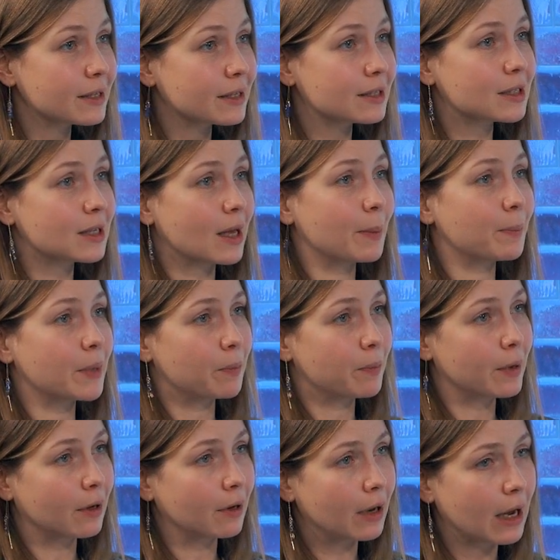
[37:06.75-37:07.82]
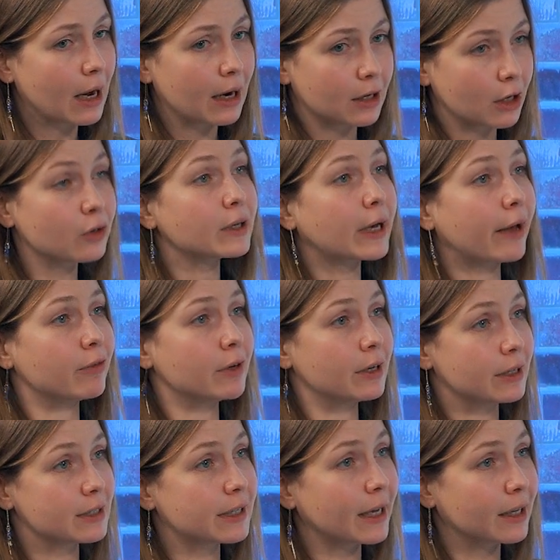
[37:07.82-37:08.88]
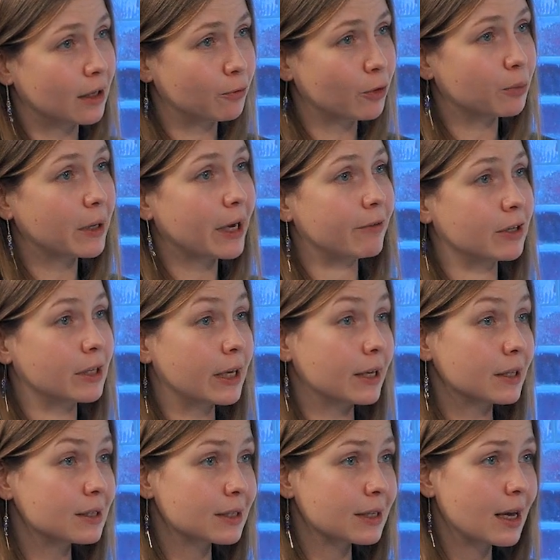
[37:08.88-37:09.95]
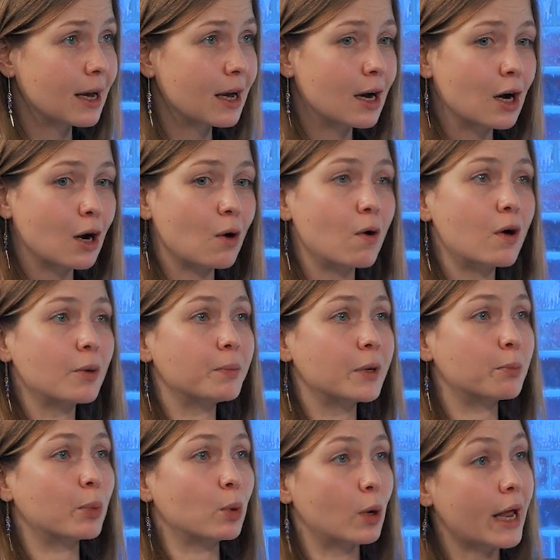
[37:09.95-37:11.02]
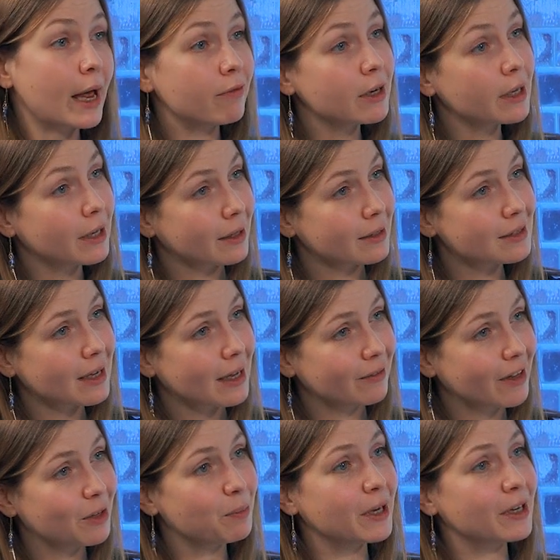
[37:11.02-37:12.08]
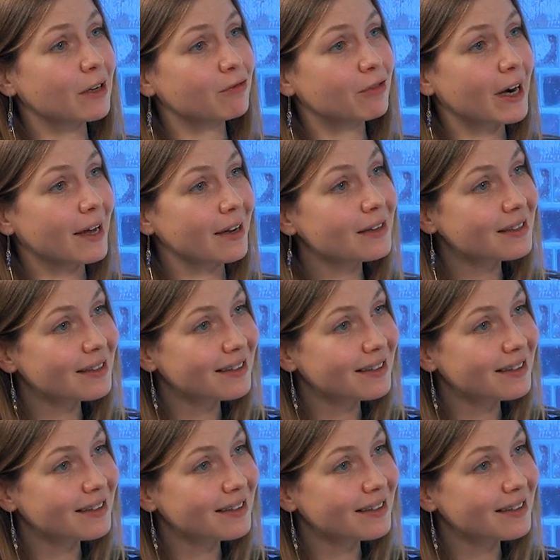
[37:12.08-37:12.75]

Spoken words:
It's people not restraining from having kids, or people having kids and then being afraid